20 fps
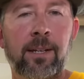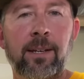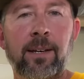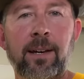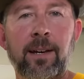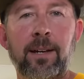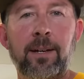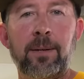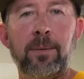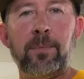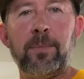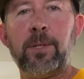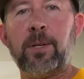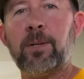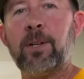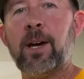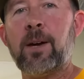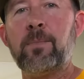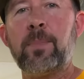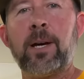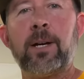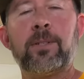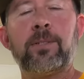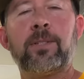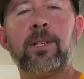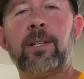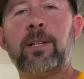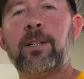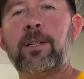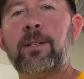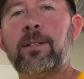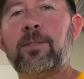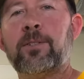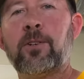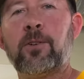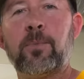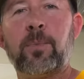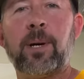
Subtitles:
9 pounds on a dirt